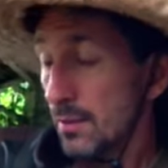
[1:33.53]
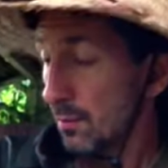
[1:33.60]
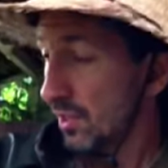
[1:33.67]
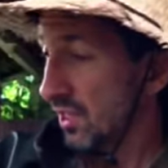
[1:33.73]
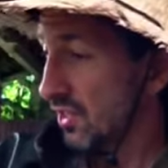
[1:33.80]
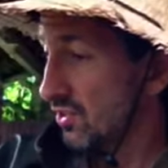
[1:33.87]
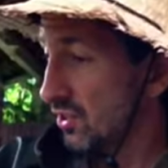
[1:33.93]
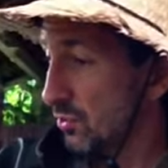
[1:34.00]

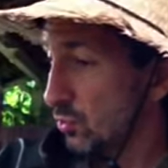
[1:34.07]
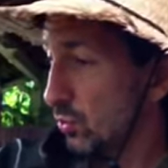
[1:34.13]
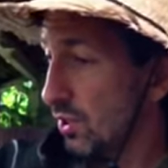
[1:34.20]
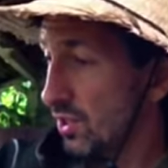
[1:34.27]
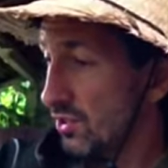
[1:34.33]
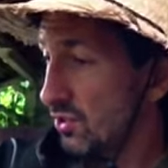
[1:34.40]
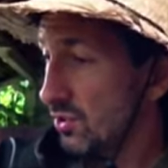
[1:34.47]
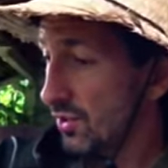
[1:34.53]
because it
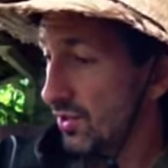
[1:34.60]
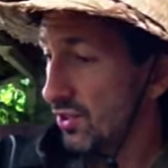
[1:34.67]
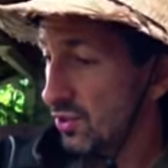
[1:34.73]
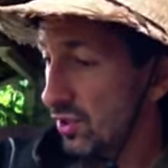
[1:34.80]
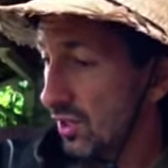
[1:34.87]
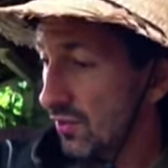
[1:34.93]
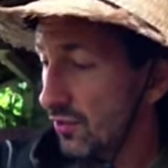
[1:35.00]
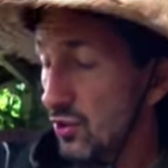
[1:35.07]
runs on the
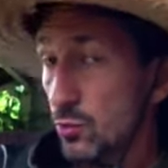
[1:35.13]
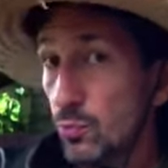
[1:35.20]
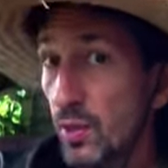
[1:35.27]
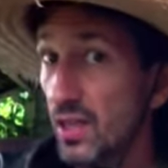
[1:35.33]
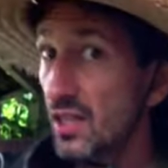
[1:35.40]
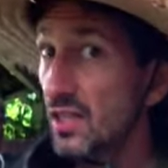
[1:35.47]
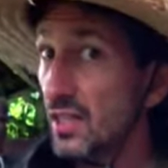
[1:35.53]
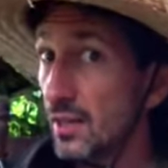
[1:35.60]
surface
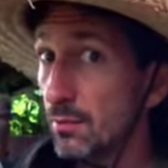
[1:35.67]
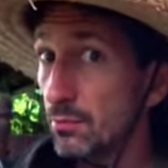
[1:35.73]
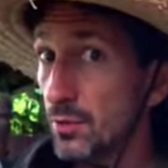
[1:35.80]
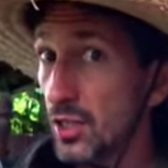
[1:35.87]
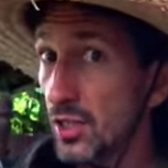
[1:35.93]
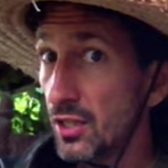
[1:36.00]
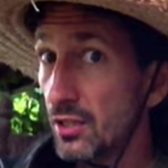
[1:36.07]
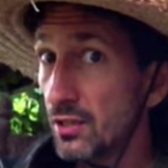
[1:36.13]
picking up
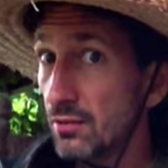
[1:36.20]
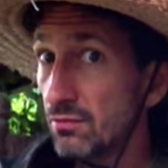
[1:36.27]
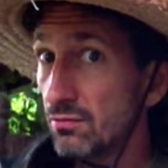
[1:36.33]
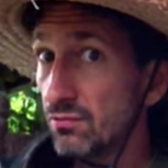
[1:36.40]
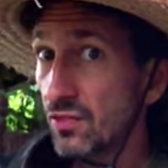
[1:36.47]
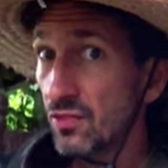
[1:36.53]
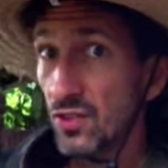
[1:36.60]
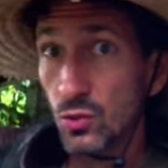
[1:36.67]
dirt.
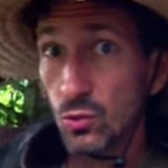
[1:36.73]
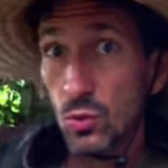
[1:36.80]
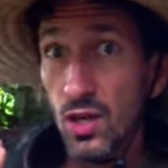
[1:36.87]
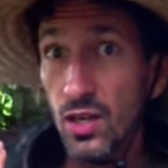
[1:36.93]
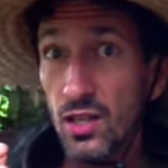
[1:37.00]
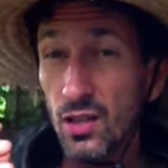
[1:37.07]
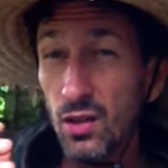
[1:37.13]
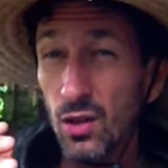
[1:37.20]
If it's
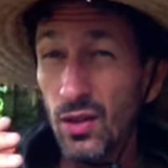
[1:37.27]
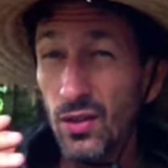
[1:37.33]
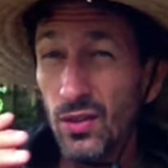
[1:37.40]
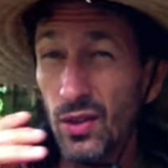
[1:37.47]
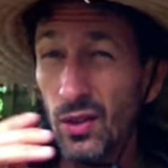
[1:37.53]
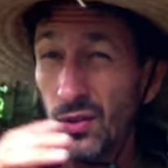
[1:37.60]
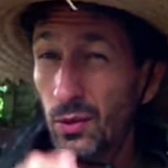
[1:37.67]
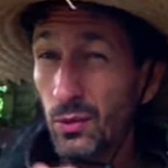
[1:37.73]
running
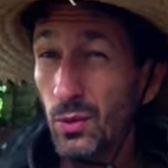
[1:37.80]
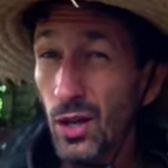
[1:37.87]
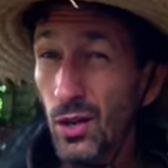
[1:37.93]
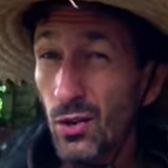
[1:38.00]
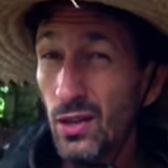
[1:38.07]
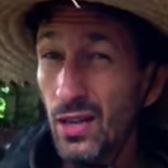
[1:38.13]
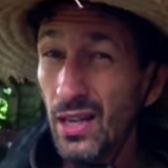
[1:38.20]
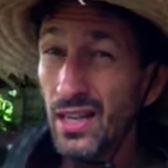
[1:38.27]
on the
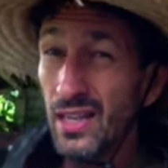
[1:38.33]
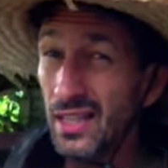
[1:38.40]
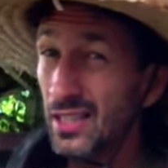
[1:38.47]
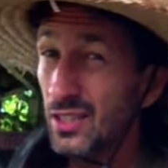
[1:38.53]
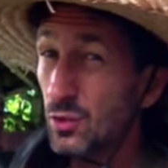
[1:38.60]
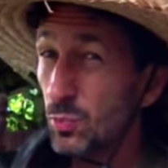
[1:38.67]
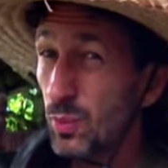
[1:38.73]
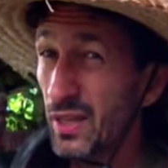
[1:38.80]
road,
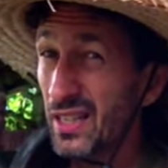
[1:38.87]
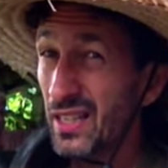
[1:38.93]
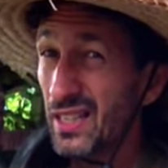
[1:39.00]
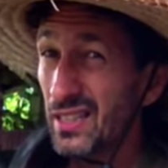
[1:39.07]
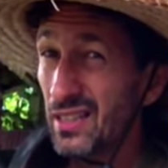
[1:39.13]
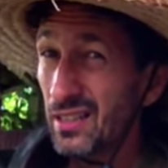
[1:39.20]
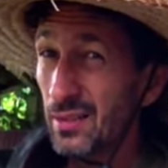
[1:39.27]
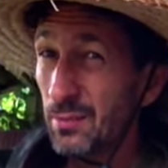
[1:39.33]
it's
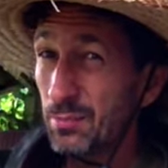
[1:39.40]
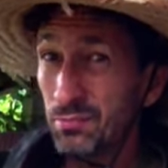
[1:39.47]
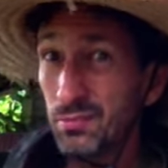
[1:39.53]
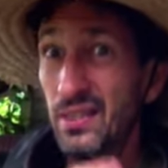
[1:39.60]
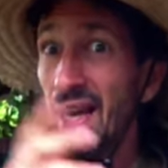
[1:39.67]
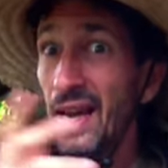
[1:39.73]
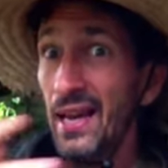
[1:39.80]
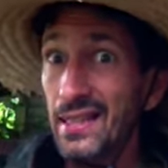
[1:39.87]
picking up
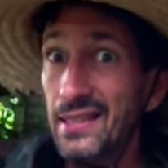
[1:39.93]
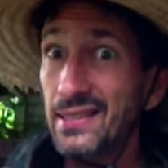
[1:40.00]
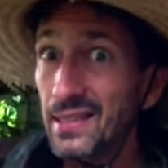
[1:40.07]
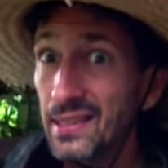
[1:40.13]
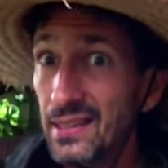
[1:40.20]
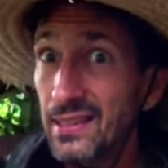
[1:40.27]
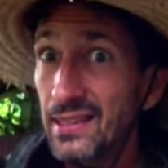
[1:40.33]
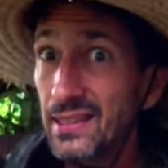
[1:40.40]

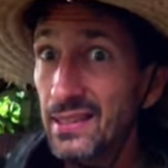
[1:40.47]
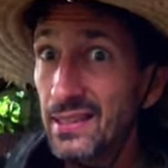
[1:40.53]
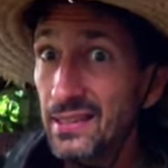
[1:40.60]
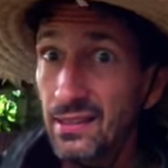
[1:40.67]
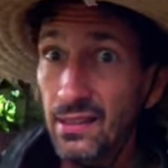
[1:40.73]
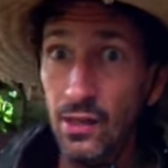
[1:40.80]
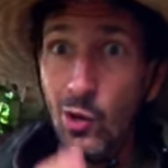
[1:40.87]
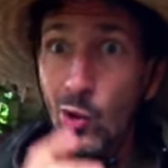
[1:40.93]
gasoline,
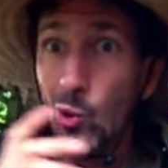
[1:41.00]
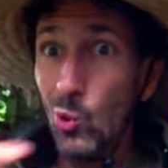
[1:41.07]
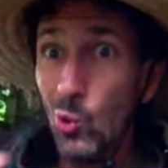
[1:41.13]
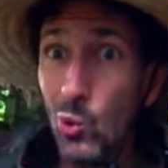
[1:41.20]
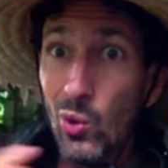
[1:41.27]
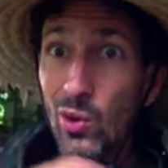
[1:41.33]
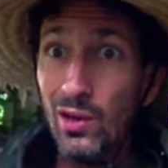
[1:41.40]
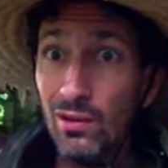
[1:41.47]

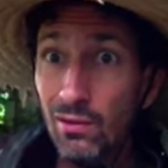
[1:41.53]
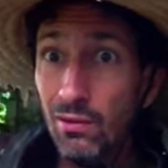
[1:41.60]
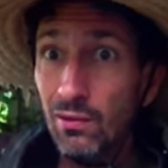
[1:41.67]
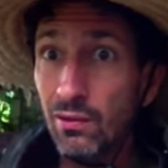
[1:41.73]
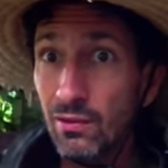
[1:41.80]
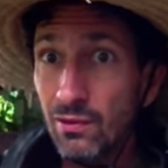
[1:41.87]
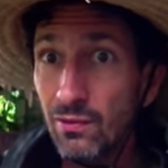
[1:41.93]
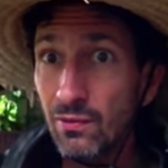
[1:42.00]
oil,
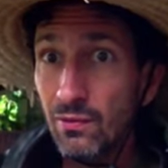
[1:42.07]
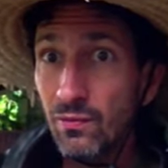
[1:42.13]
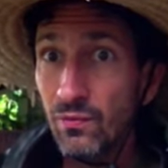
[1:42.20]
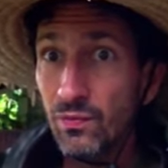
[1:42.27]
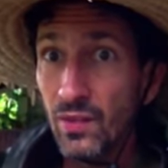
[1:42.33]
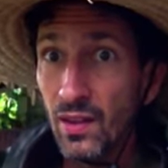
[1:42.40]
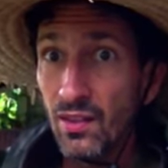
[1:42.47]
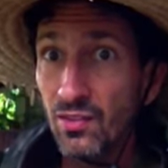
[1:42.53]

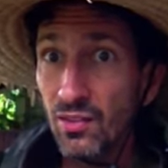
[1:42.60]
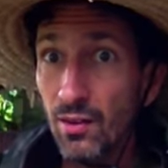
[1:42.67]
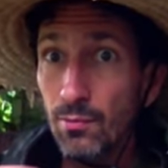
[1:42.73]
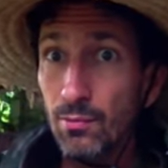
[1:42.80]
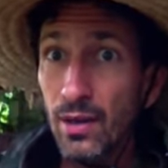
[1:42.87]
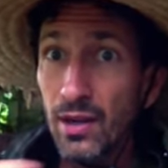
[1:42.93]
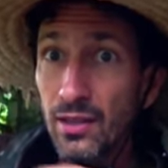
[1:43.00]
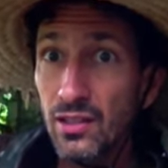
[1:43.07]

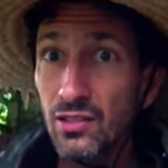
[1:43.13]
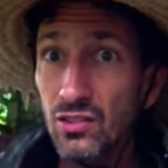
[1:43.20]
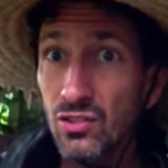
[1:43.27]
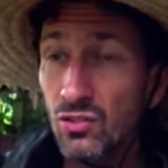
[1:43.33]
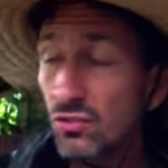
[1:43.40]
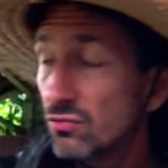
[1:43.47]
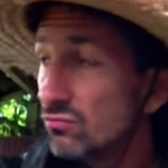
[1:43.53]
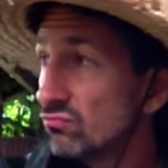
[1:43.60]
somebody's